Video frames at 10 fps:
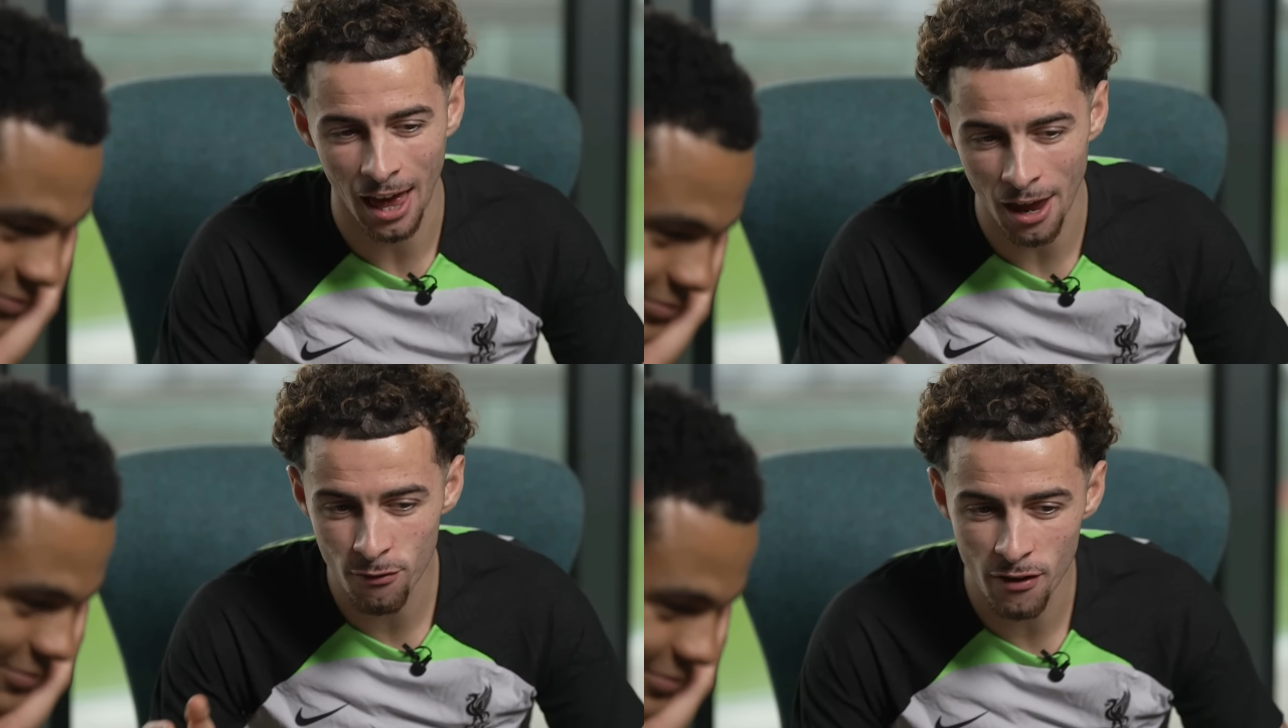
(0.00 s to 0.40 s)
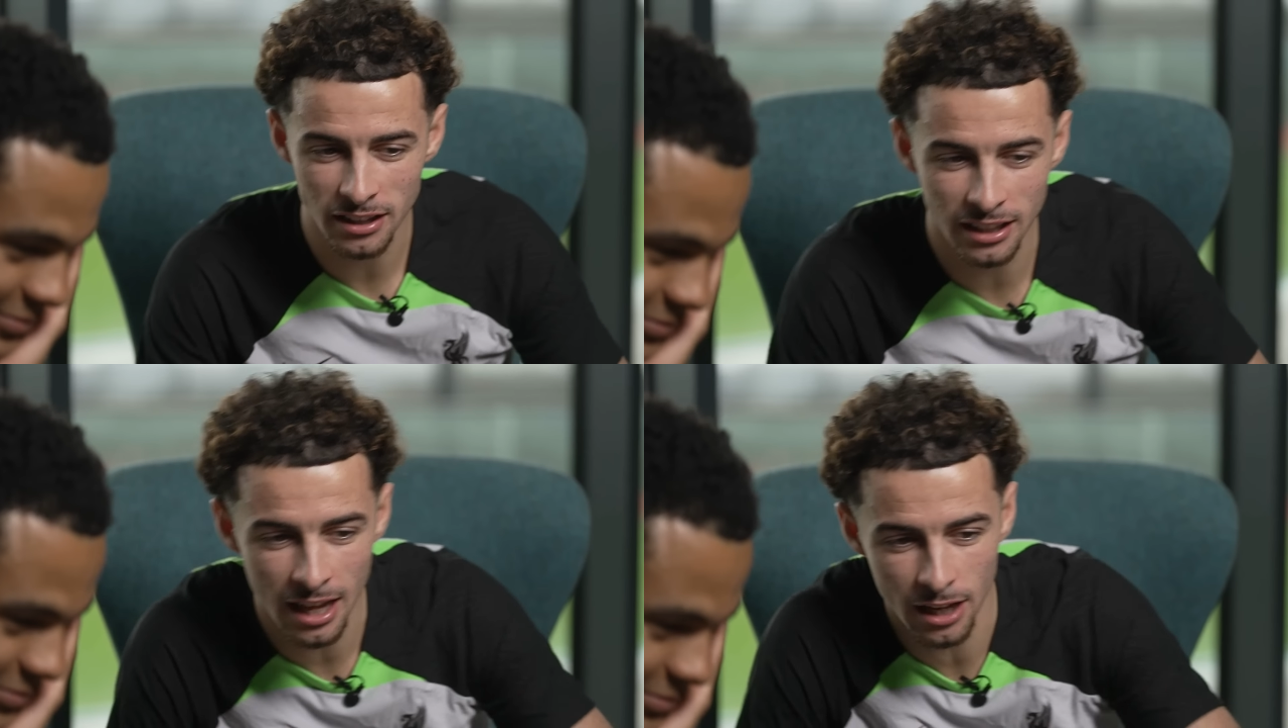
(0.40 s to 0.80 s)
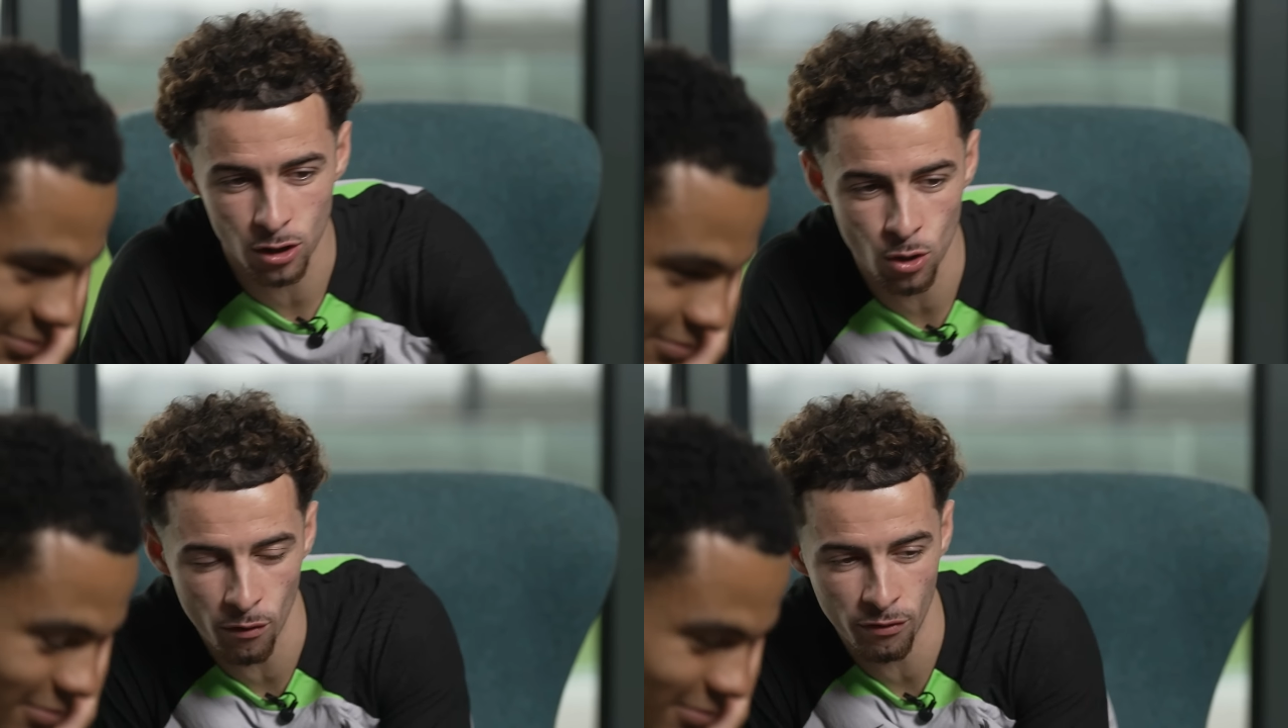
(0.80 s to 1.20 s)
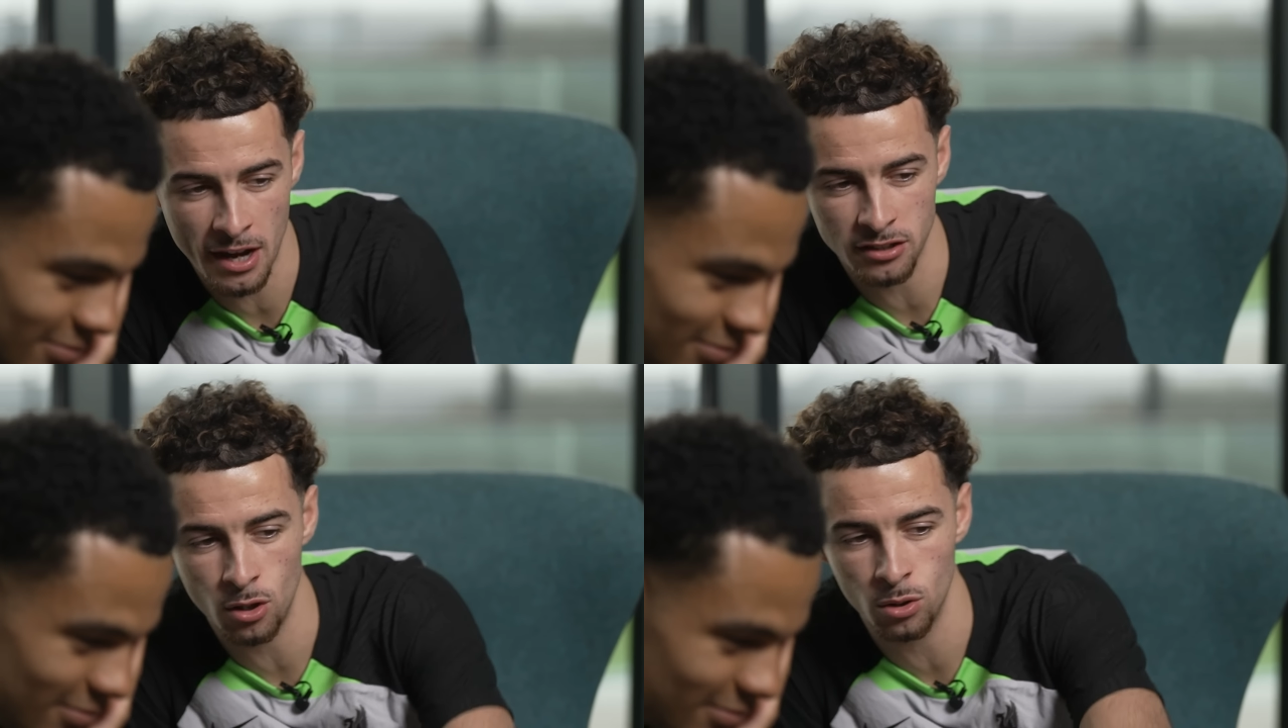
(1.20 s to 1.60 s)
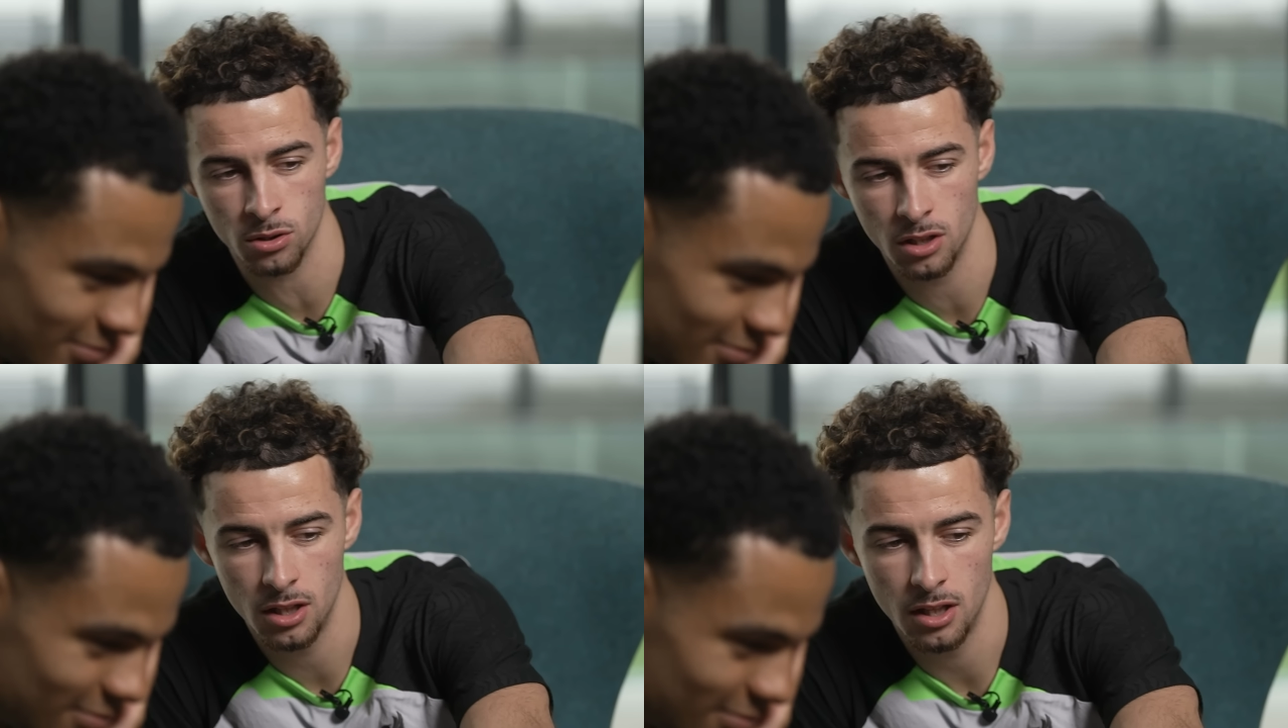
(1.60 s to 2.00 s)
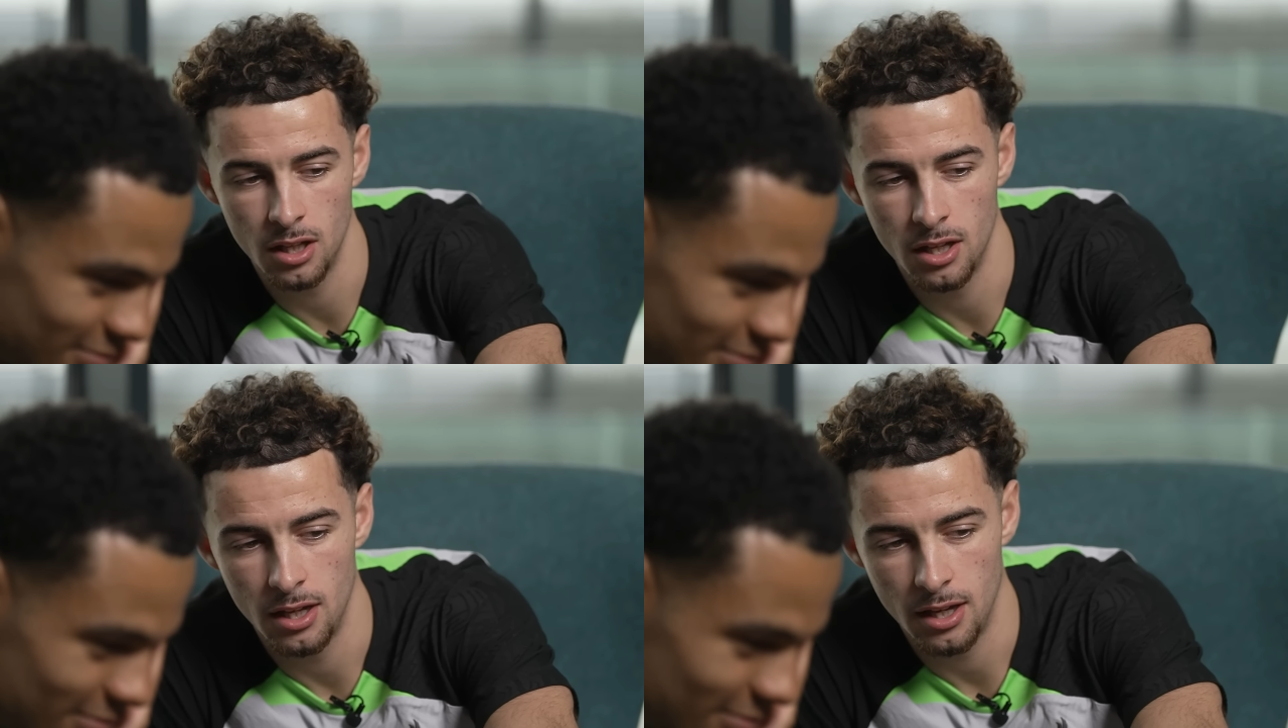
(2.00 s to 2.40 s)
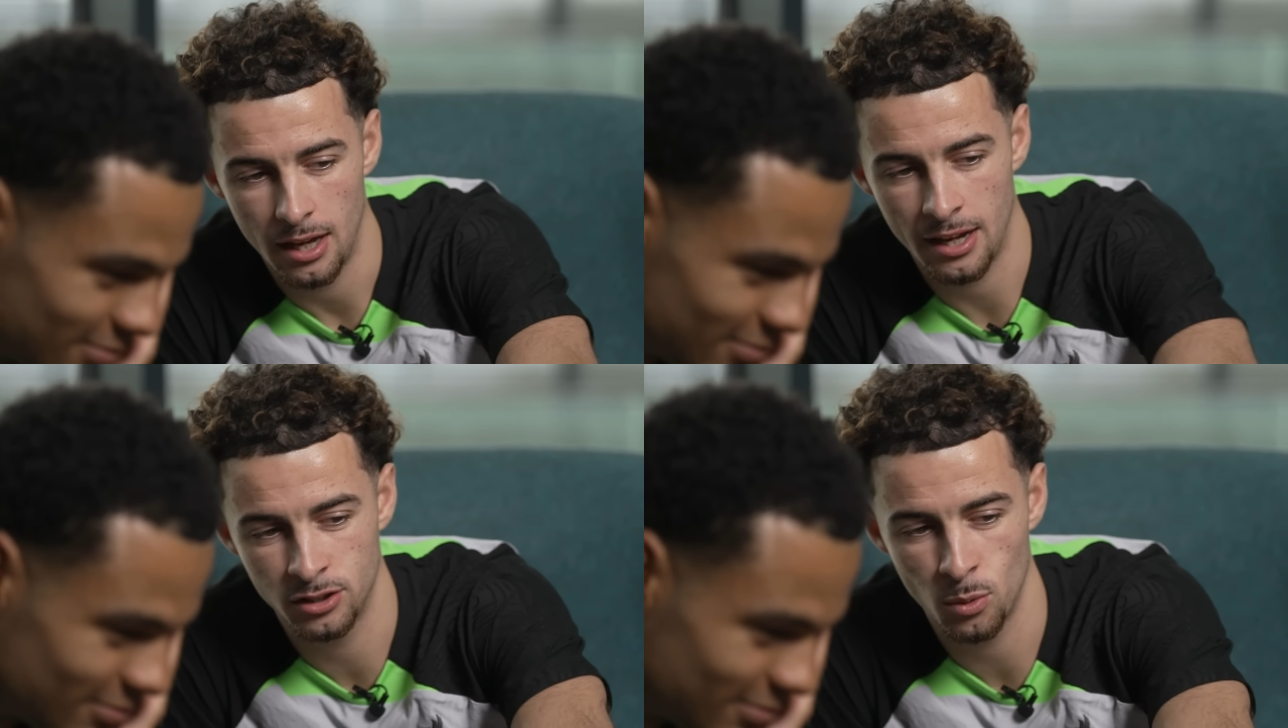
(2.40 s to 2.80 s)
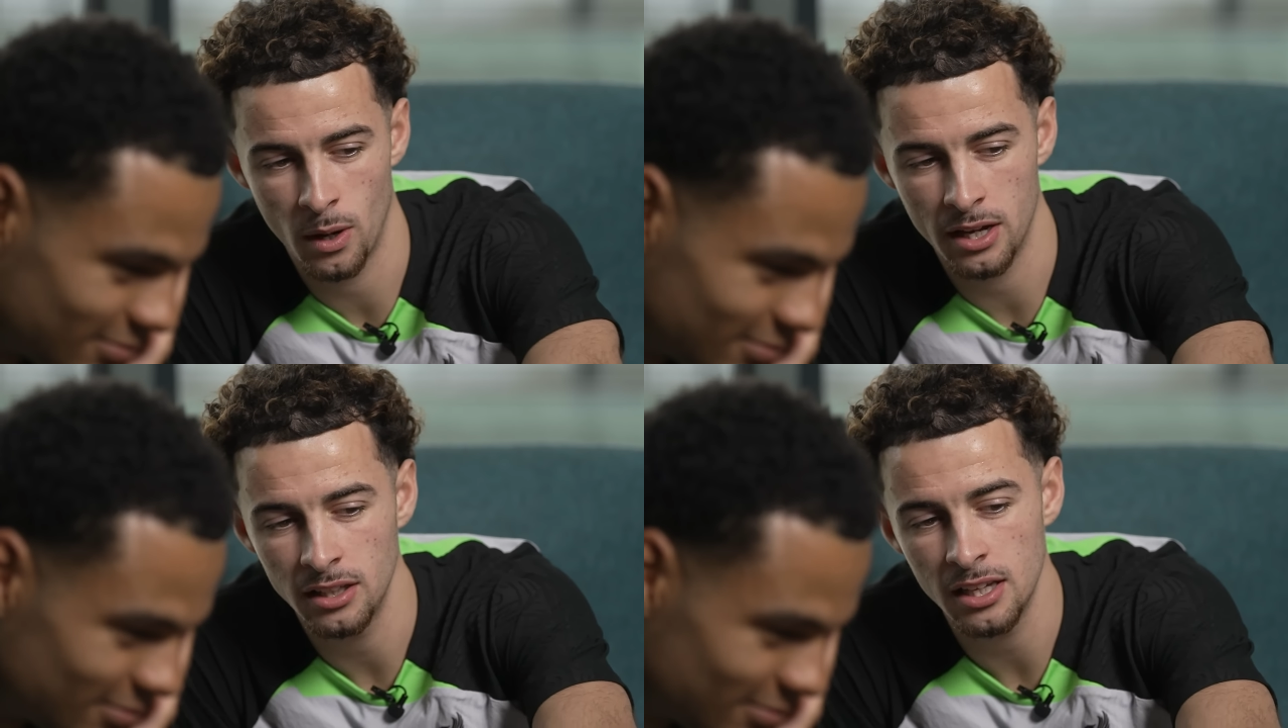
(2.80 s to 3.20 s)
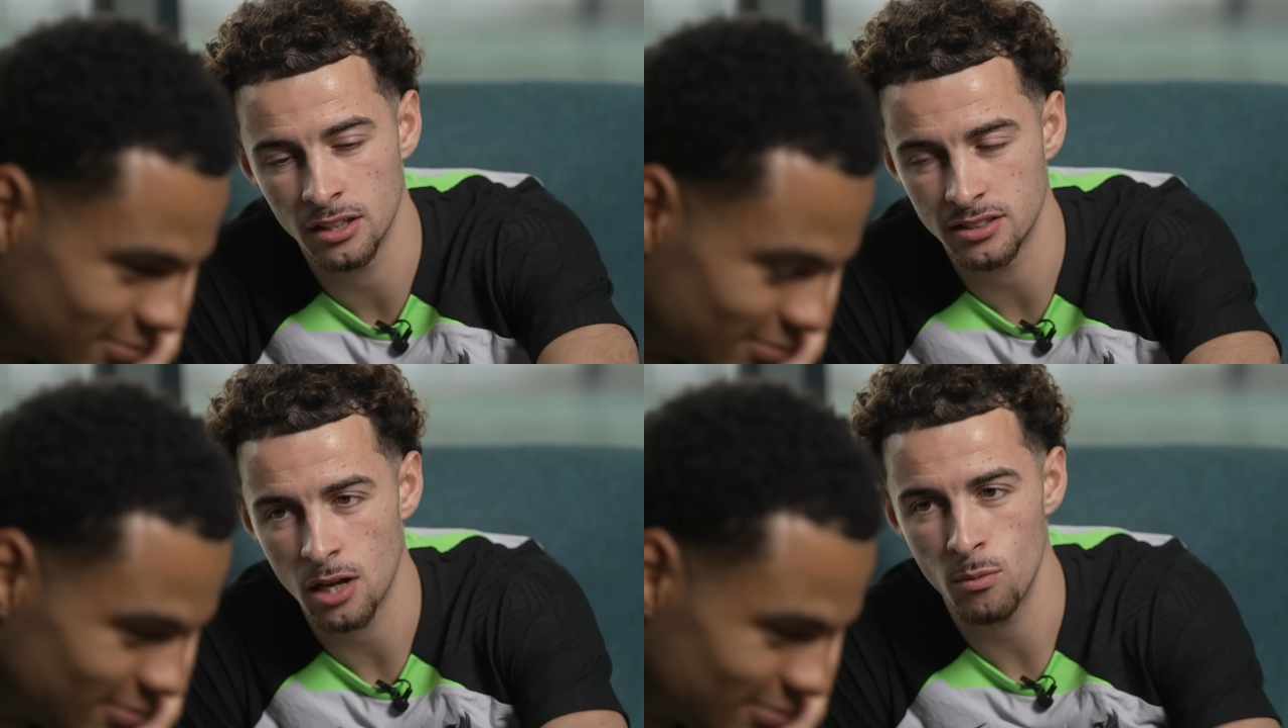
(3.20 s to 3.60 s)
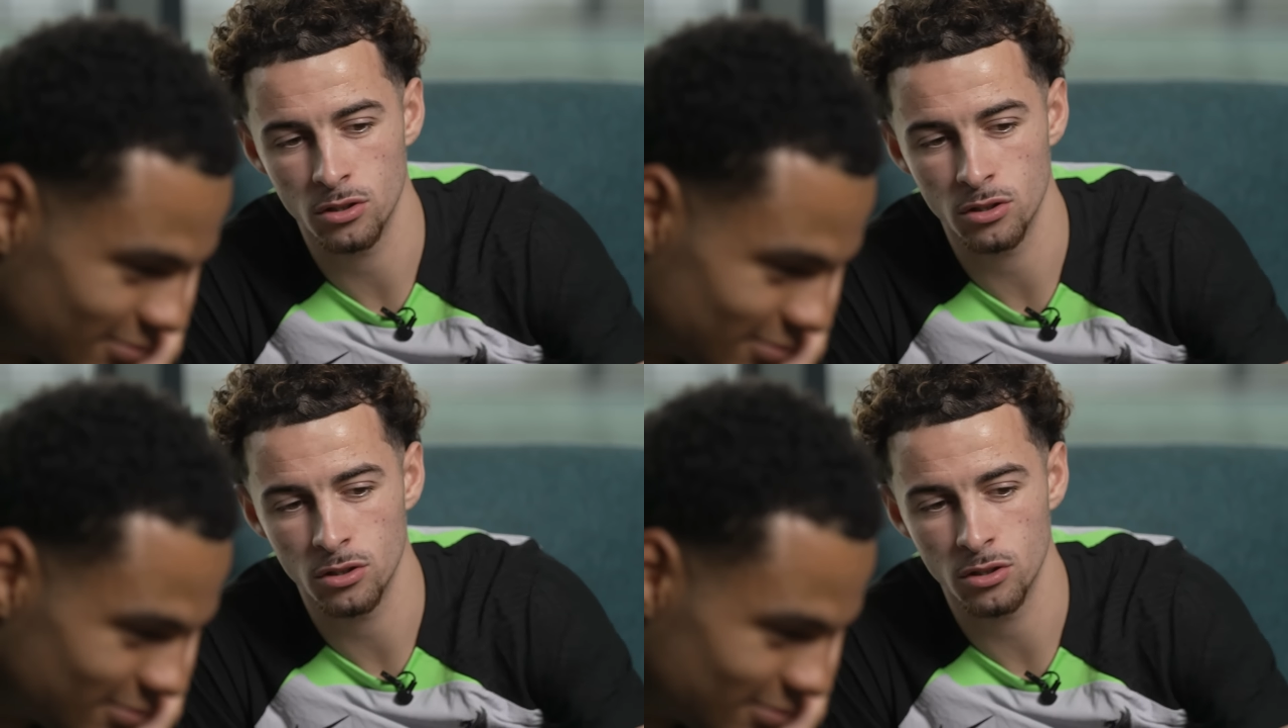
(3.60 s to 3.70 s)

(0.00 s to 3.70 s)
I think that, that your first goal is a worldie and the second